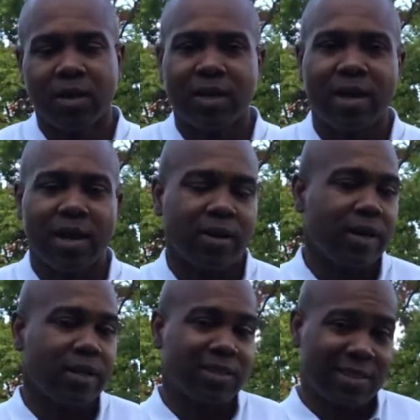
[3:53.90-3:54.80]
than
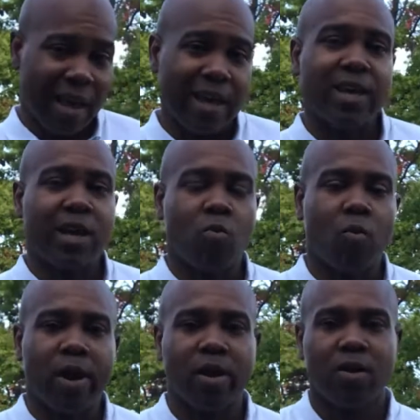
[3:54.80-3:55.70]
it's taking
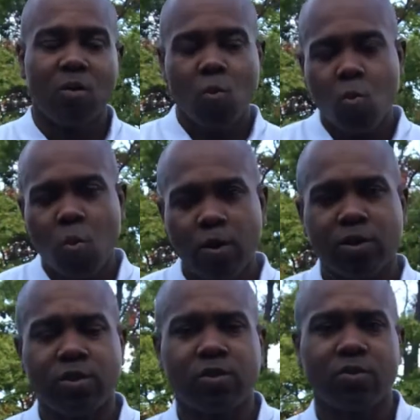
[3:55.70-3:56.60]
away, what
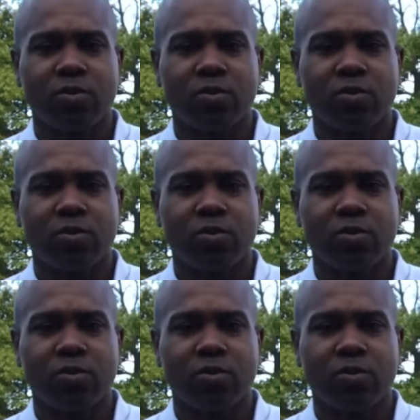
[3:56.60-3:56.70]
do?